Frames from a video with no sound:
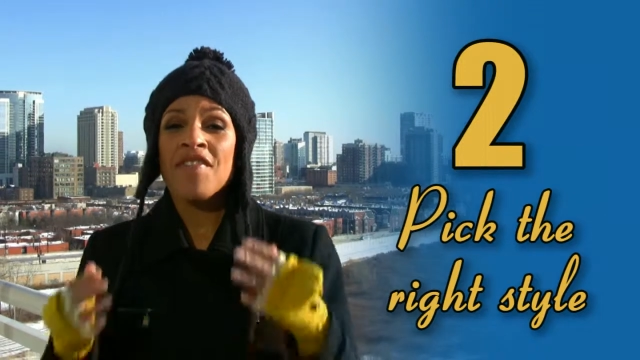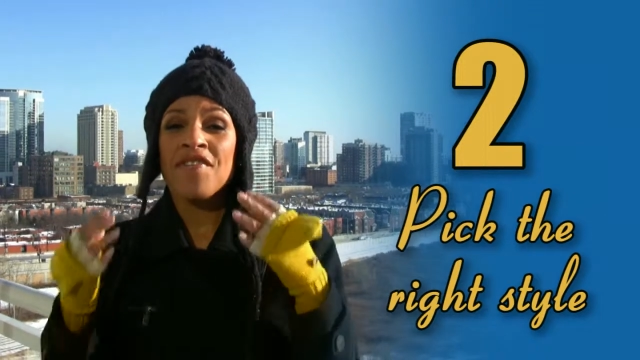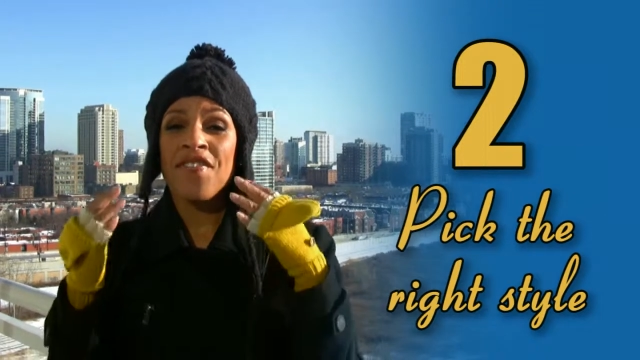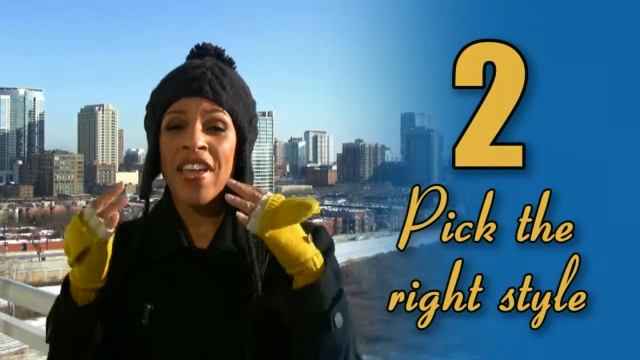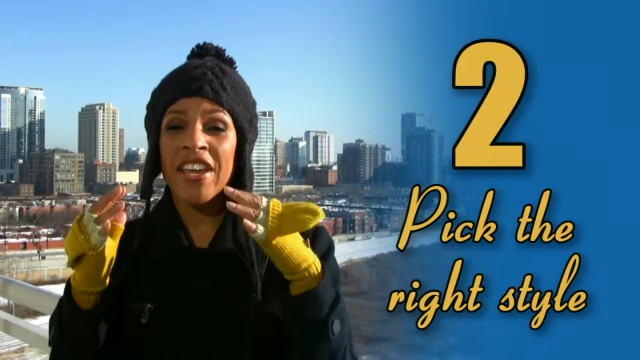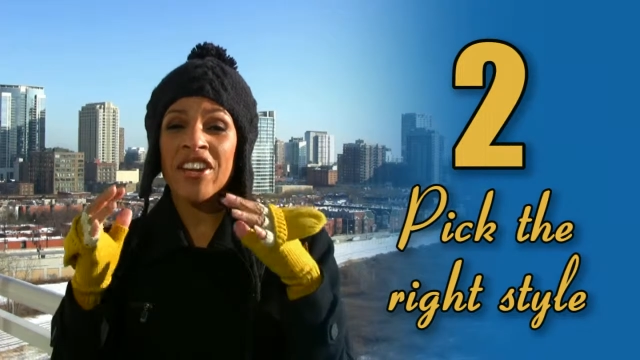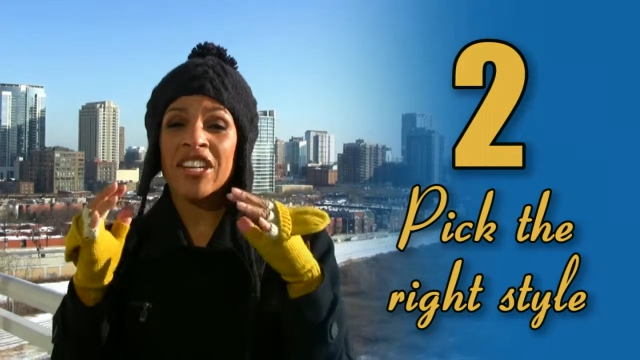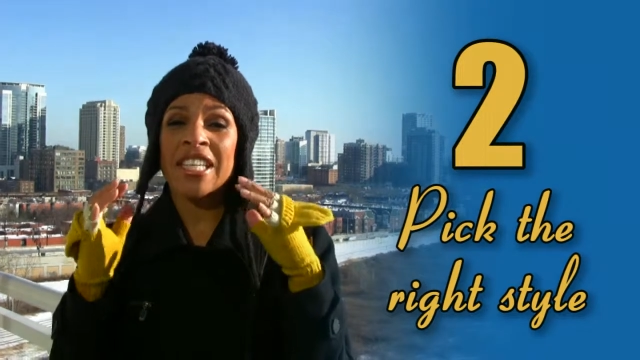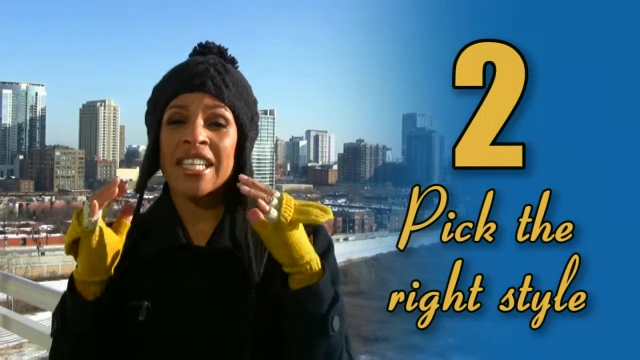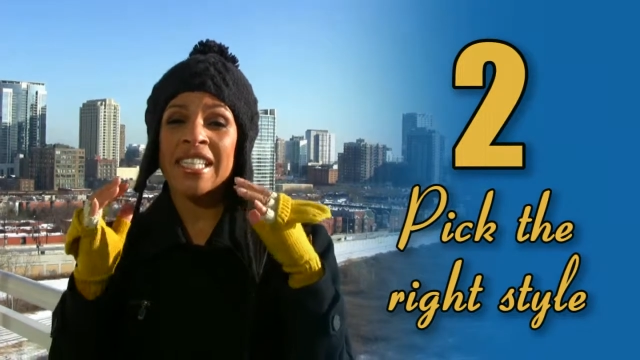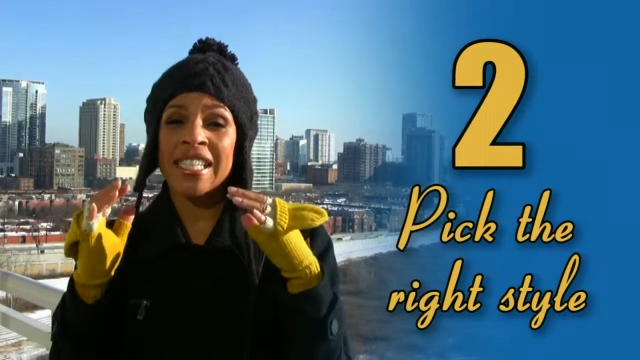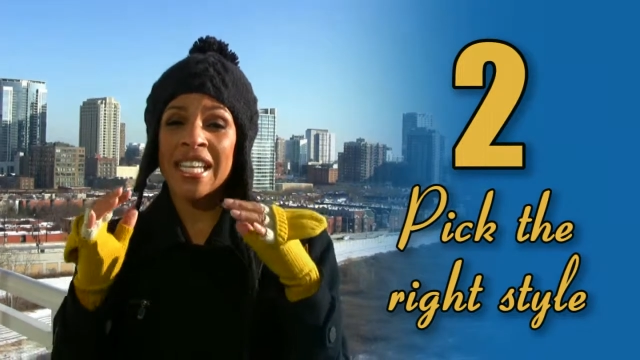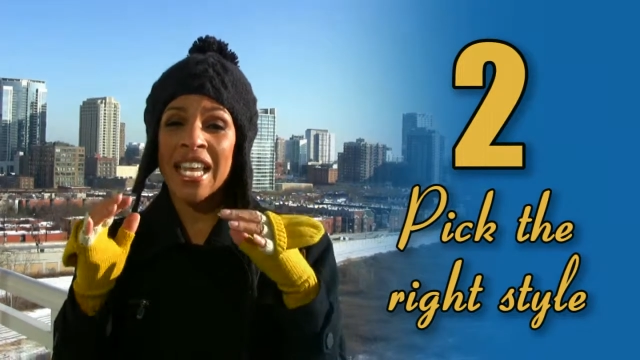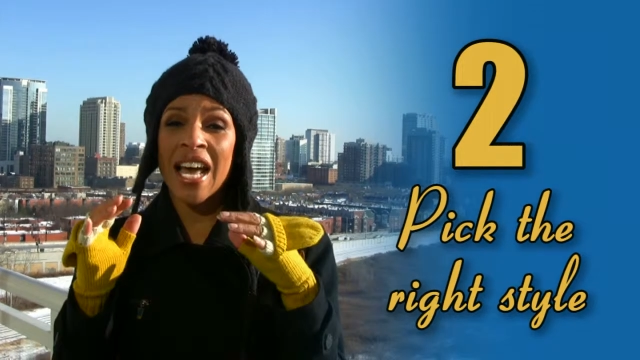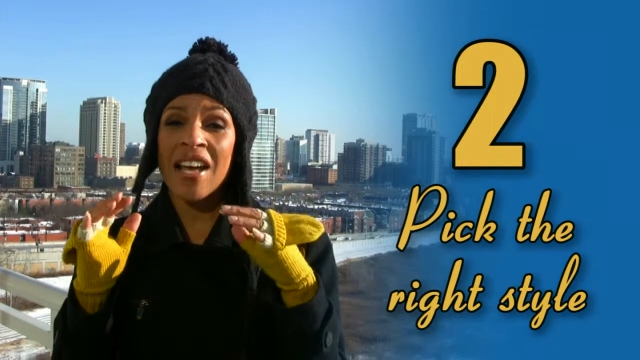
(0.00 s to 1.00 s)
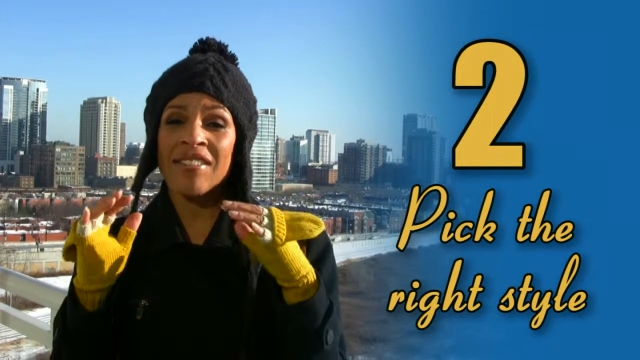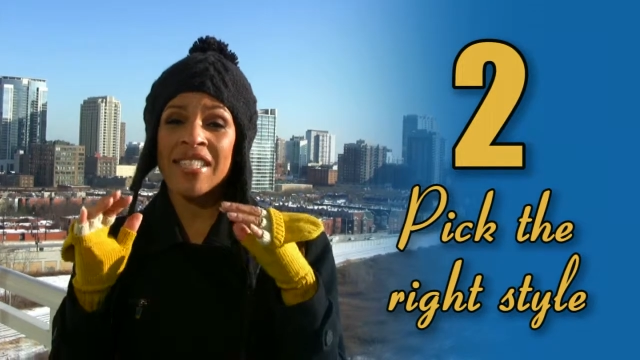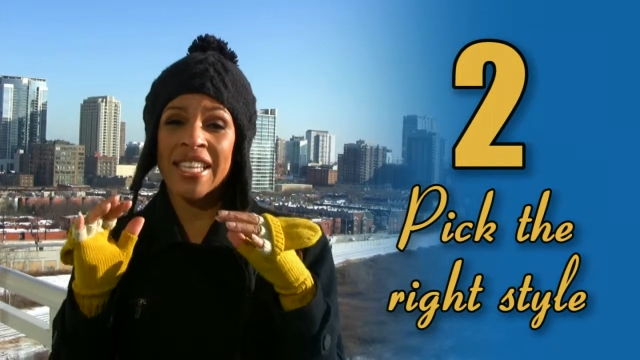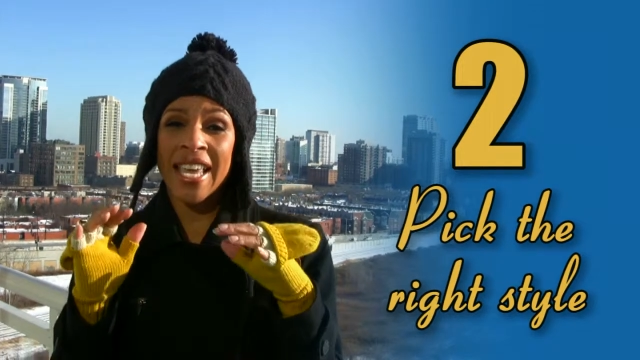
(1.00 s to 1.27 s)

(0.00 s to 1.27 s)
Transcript: Fingerless gloves in